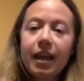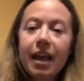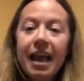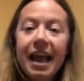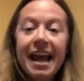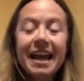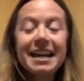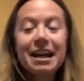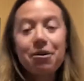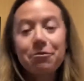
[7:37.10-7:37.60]

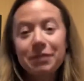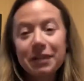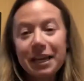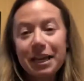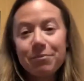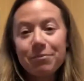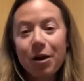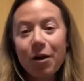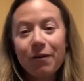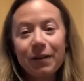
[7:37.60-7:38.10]
Now I'm going to
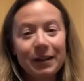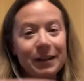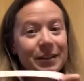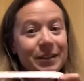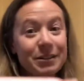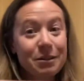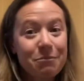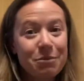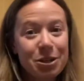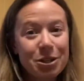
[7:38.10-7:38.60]
keep going.
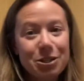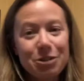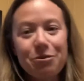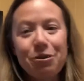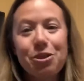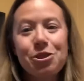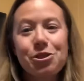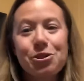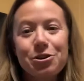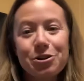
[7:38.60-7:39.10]
So I'm going to do a
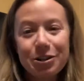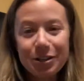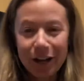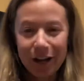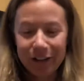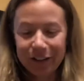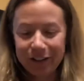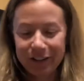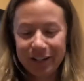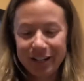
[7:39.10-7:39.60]
third
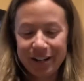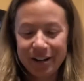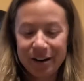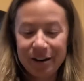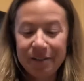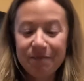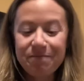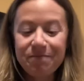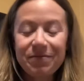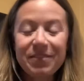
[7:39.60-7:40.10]
color
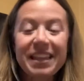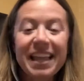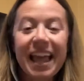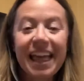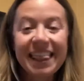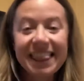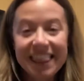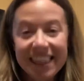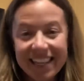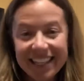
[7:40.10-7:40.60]
here,
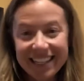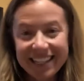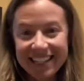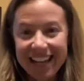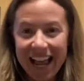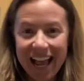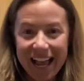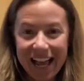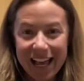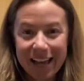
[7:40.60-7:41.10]
this
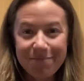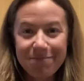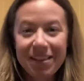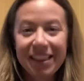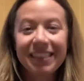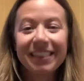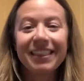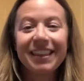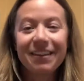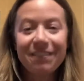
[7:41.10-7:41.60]
time
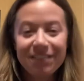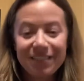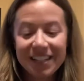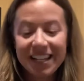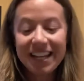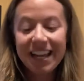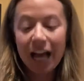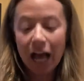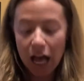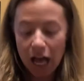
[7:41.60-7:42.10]

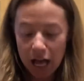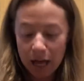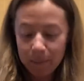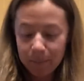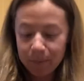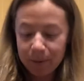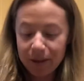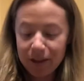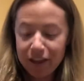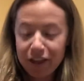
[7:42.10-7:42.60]
lifting
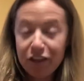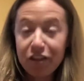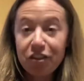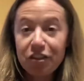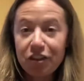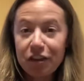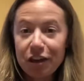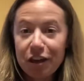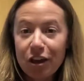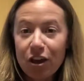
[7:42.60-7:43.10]
up
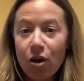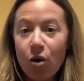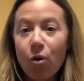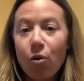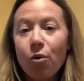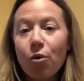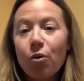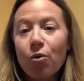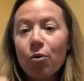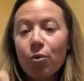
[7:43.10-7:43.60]
the
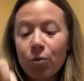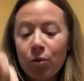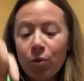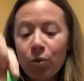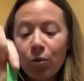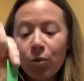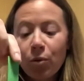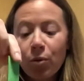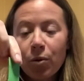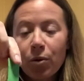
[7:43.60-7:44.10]

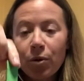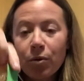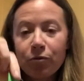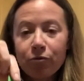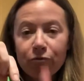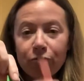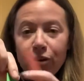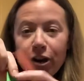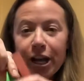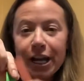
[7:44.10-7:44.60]

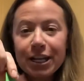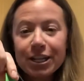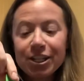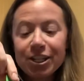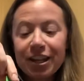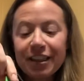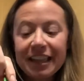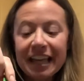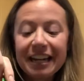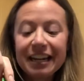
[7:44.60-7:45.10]
fringe
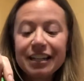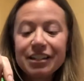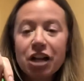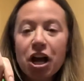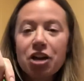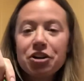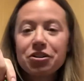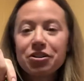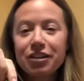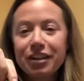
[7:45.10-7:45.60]
that is
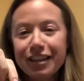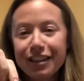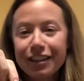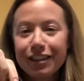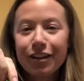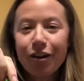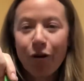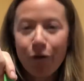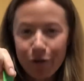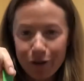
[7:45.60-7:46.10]
underneath
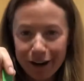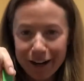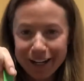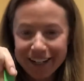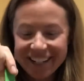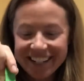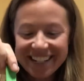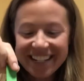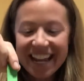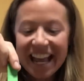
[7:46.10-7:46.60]
the
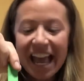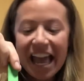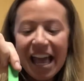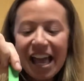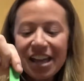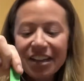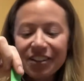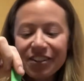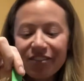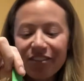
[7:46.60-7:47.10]
orange.
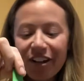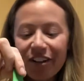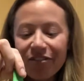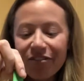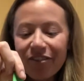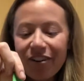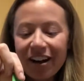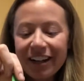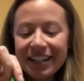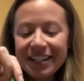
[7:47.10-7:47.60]
So I'll
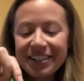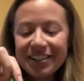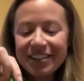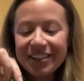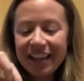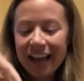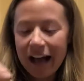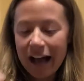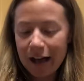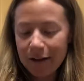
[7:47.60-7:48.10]
want to do
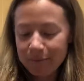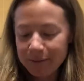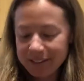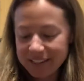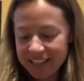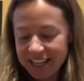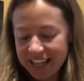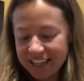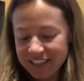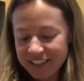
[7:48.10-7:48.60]
the
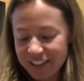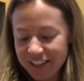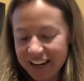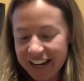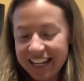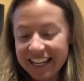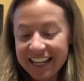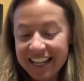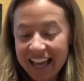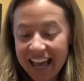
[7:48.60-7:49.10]
opposite so that I
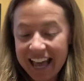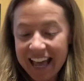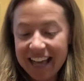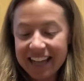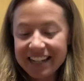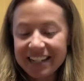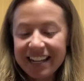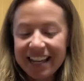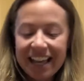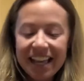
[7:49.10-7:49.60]

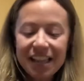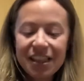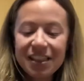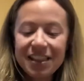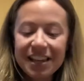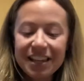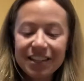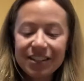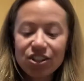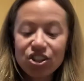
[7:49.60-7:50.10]
get
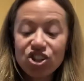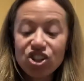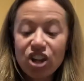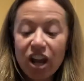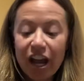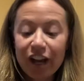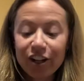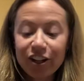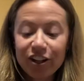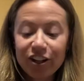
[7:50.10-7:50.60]
this
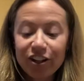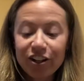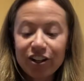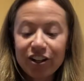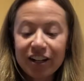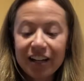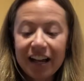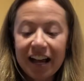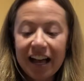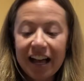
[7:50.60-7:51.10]

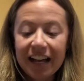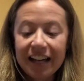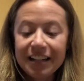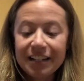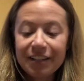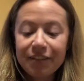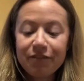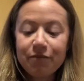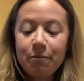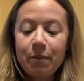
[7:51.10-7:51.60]
checkered kind
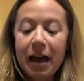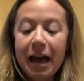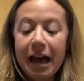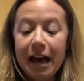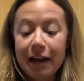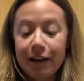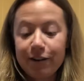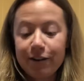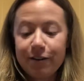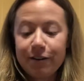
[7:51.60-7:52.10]
of
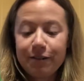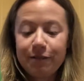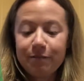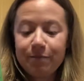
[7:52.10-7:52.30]
pattern.